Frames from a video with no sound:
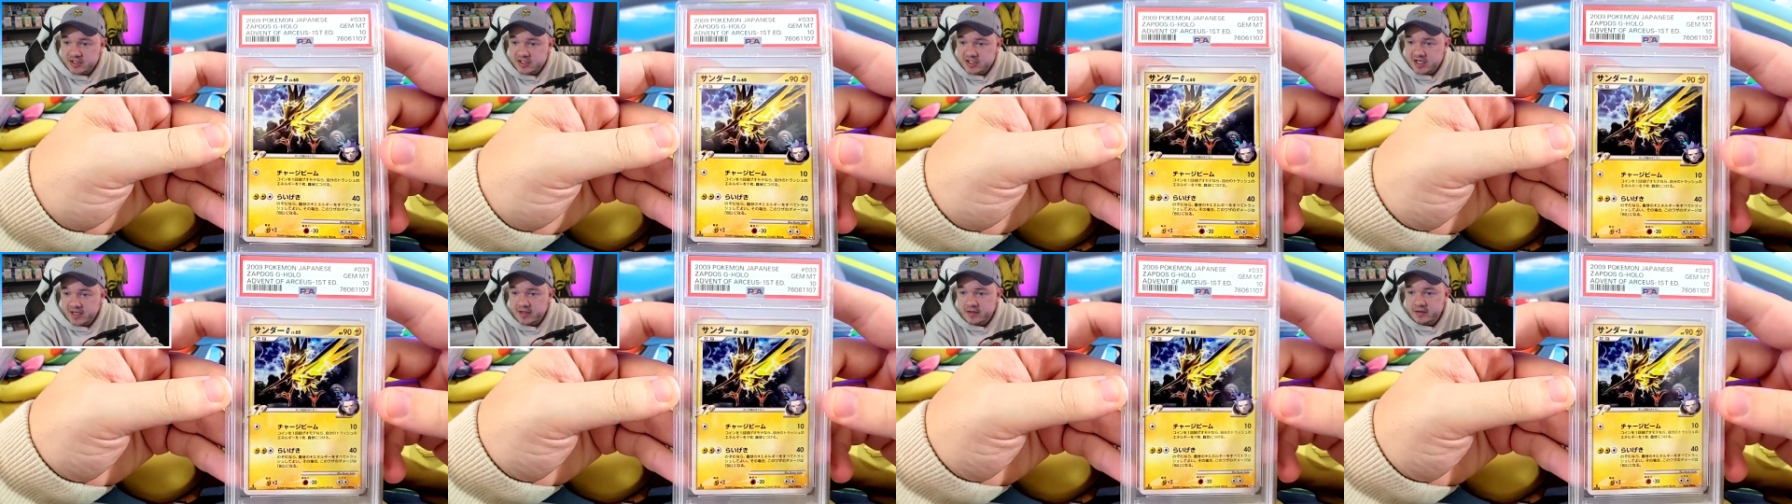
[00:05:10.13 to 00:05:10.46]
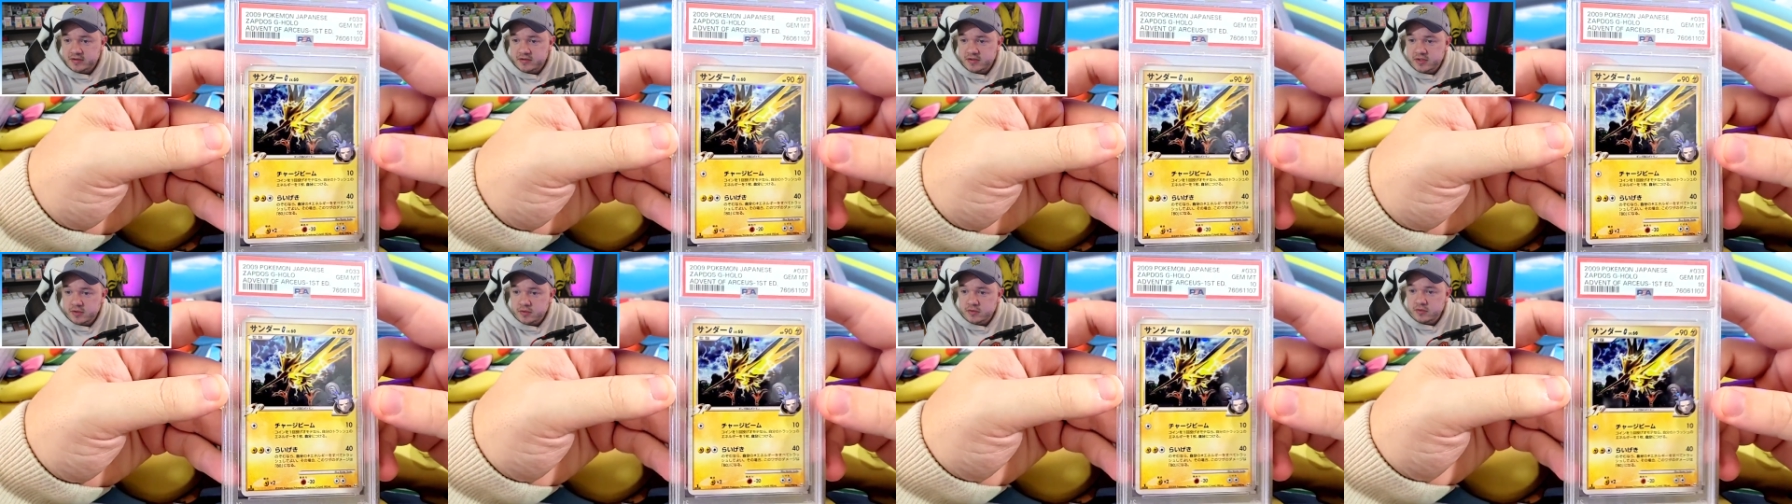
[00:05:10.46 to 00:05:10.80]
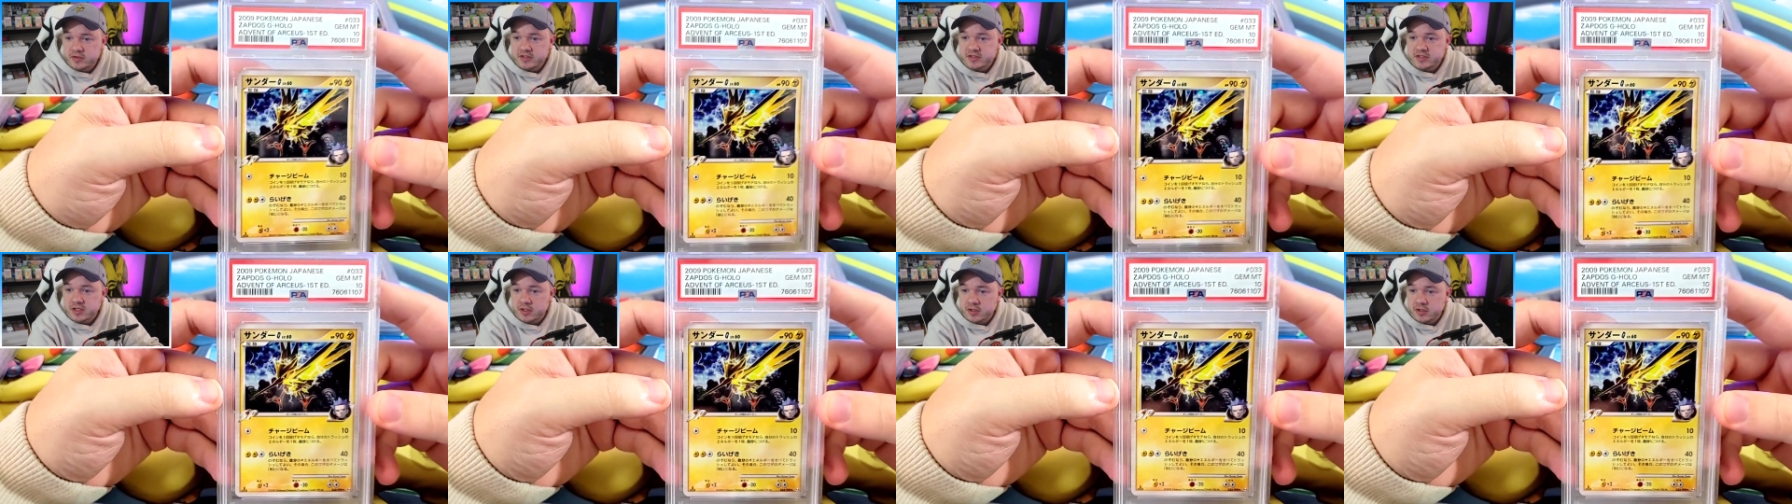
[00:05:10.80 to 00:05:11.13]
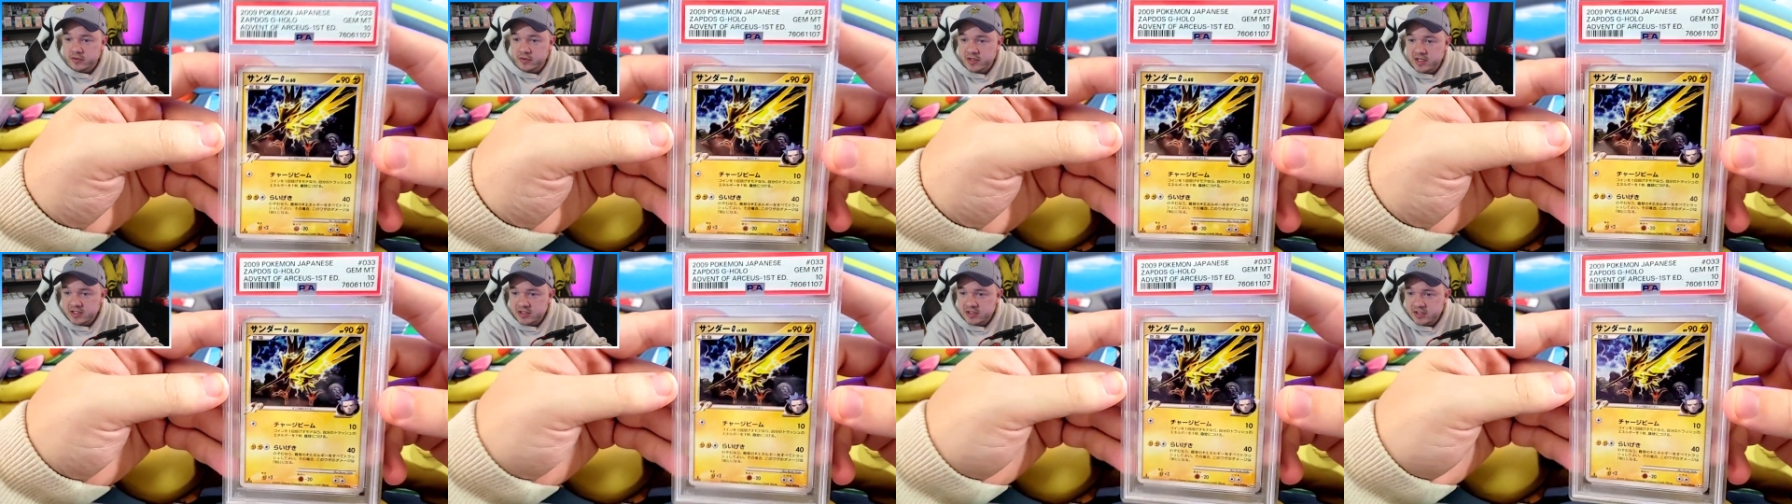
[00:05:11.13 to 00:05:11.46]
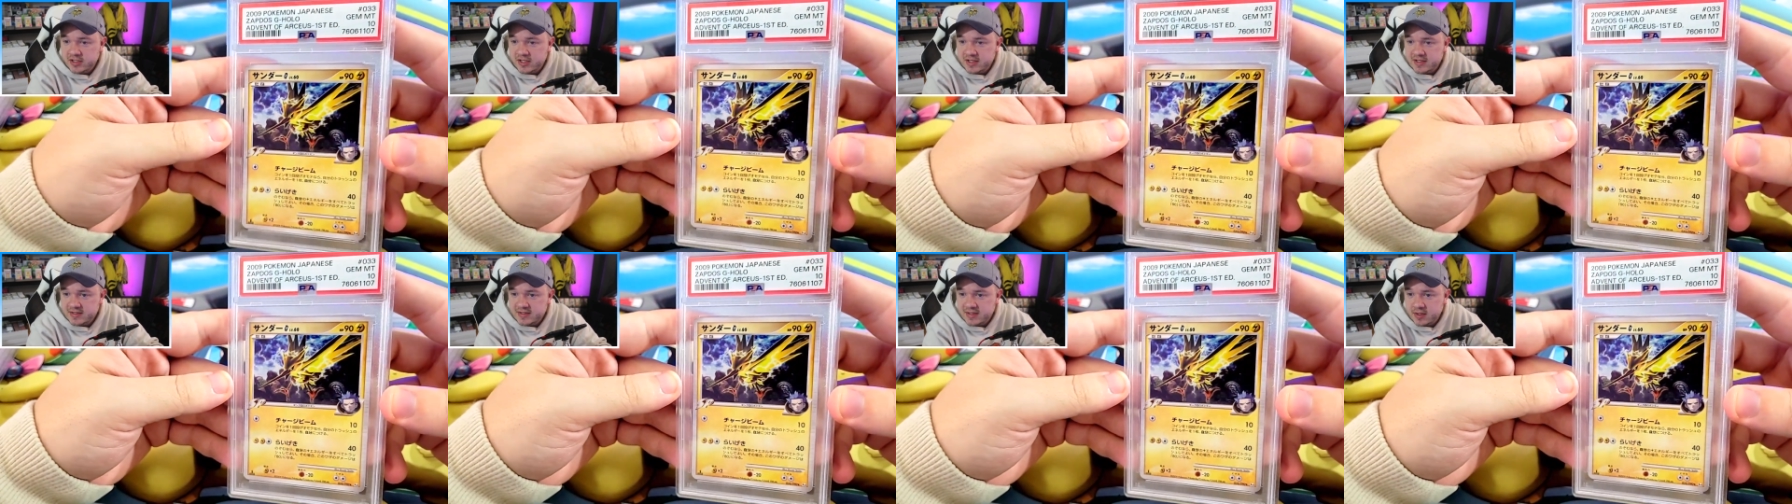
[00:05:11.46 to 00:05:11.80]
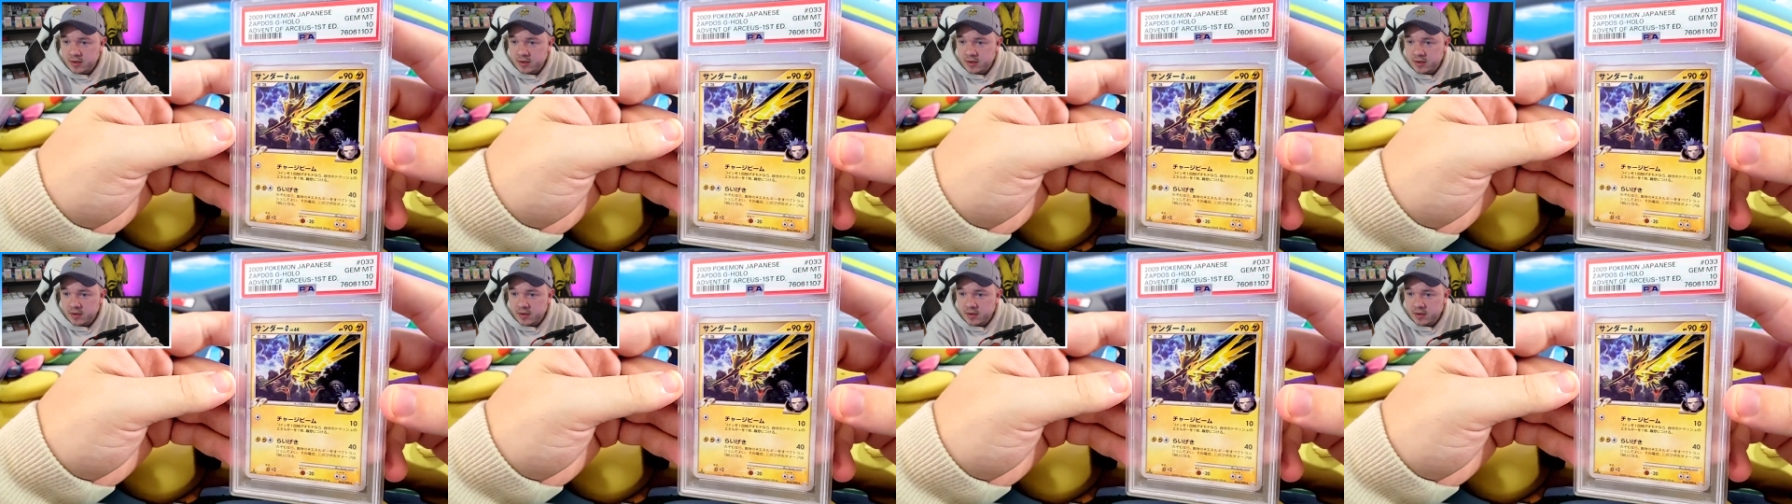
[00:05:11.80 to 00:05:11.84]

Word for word: Shout out to Green Shiz,